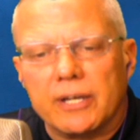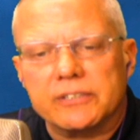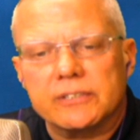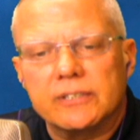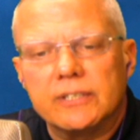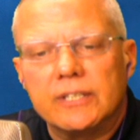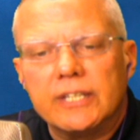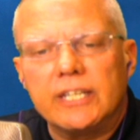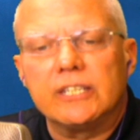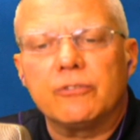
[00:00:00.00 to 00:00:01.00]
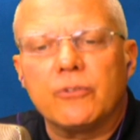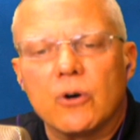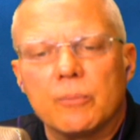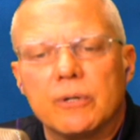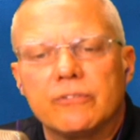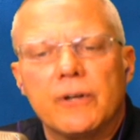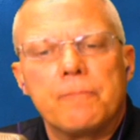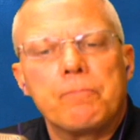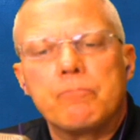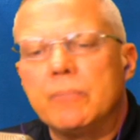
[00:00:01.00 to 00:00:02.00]
us in the form of
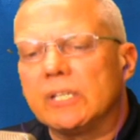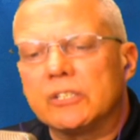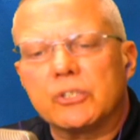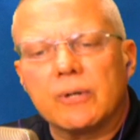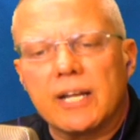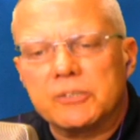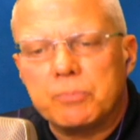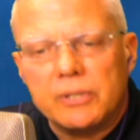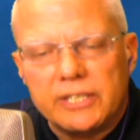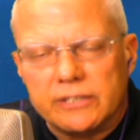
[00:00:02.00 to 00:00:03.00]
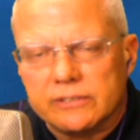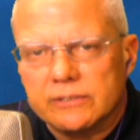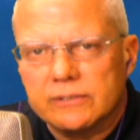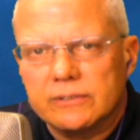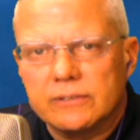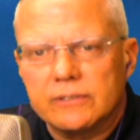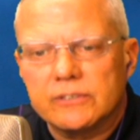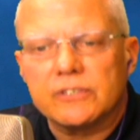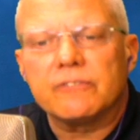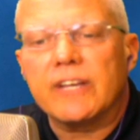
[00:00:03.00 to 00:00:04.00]
militarized police,
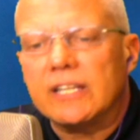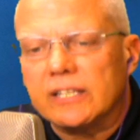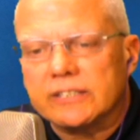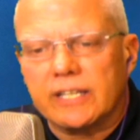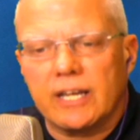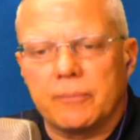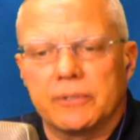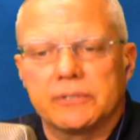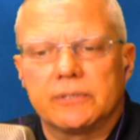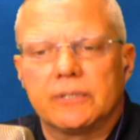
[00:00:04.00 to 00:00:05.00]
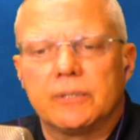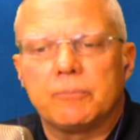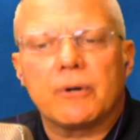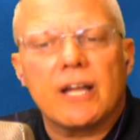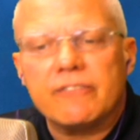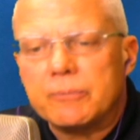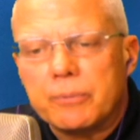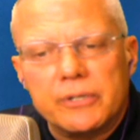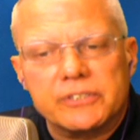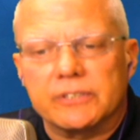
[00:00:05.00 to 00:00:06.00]
surveillance cameras, private
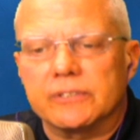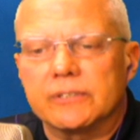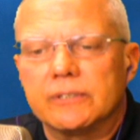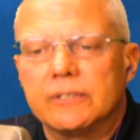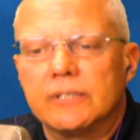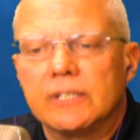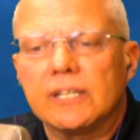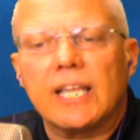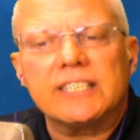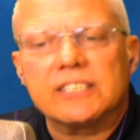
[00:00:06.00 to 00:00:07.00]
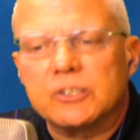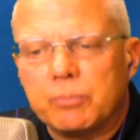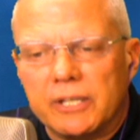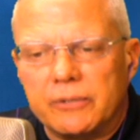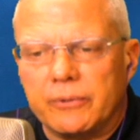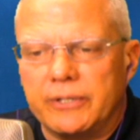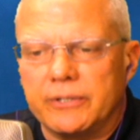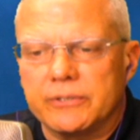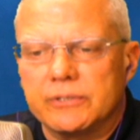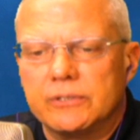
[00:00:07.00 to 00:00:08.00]
prisons, license plate
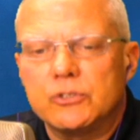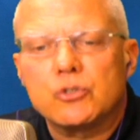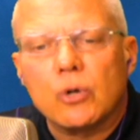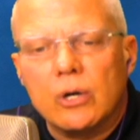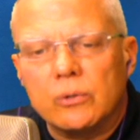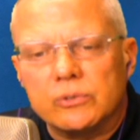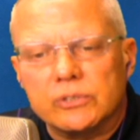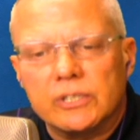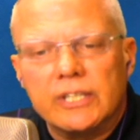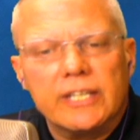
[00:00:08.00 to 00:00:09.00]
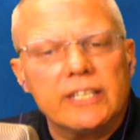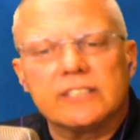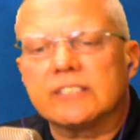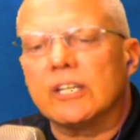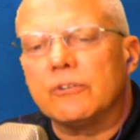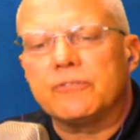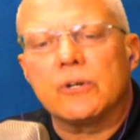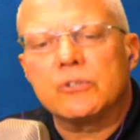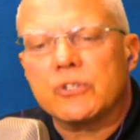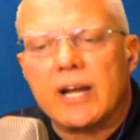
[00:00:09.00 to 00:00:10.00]
readers, drones, and cell
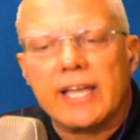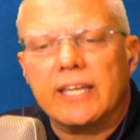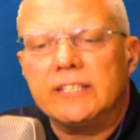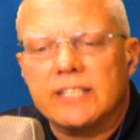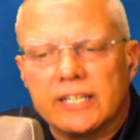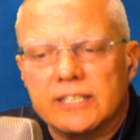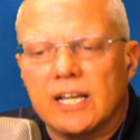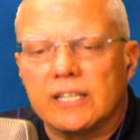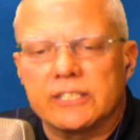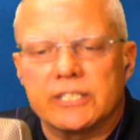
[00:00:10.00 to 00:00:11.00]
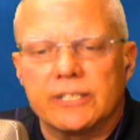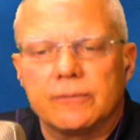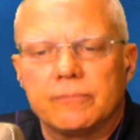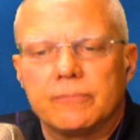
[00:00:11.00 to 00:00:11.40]
phone tracking technology.